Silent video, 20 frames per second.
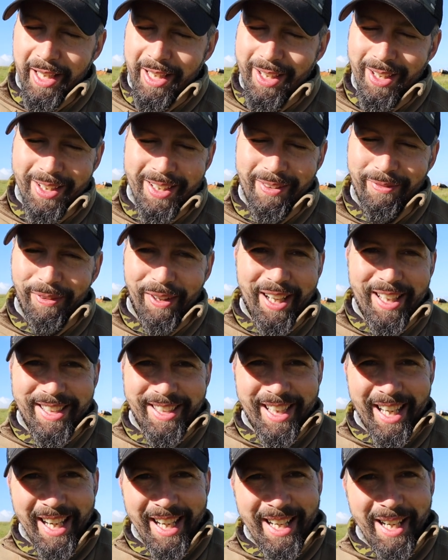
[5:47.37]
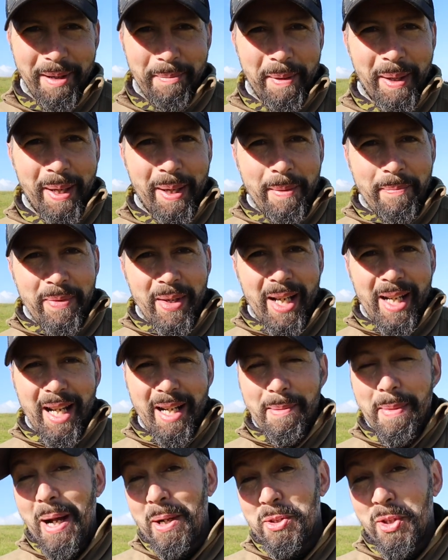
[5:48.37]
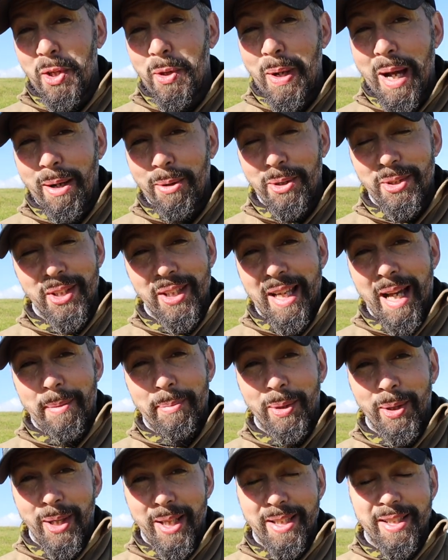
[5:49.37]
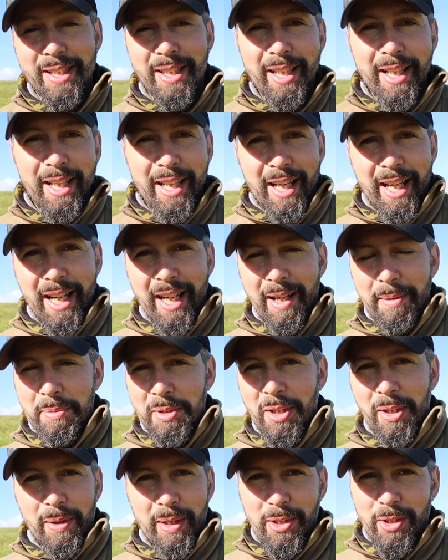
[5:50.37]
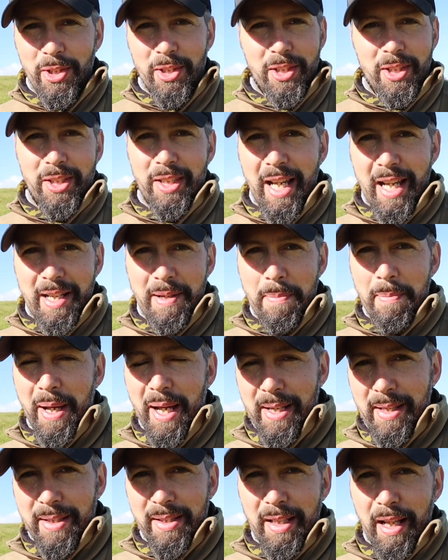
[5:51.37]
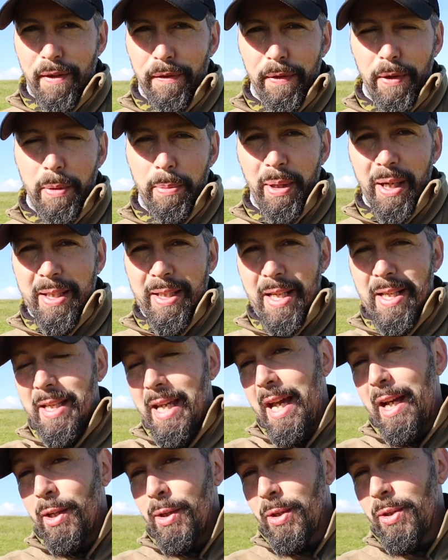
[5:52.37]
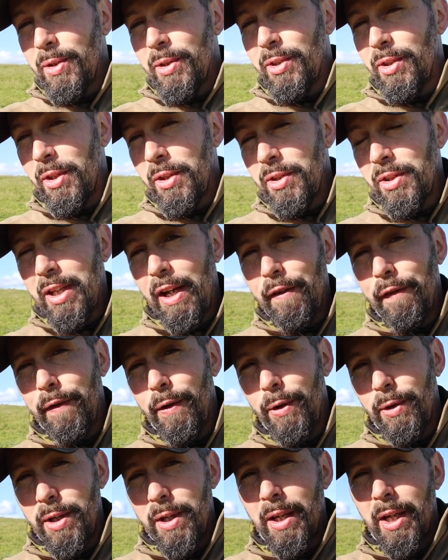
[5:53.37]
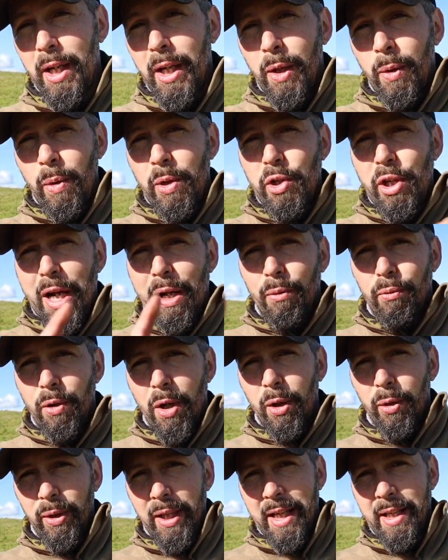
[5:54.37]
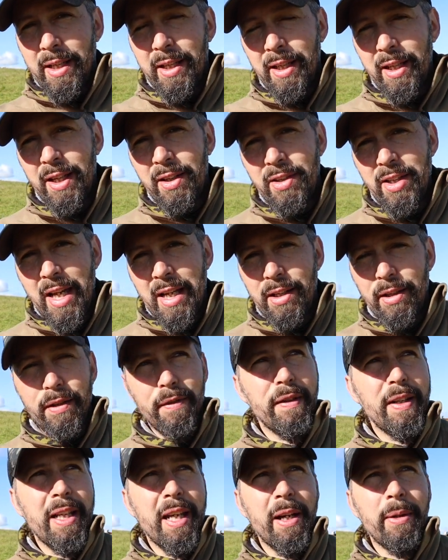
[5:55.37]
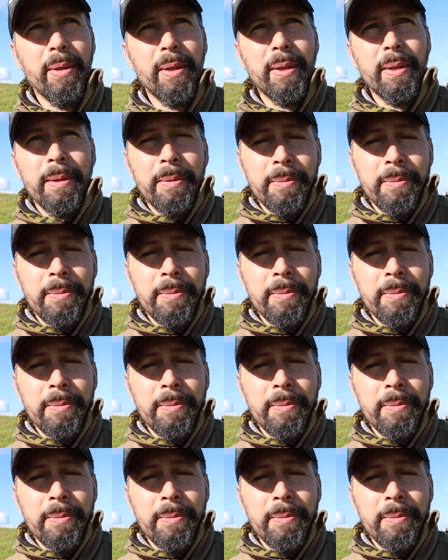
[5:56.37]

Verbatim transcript: I couldn't face getting up. I'd had about two hours at that point, um, so I just stayed in bed and slept through. But I did get a good sunset for you, which I'll roll in at the end of the video.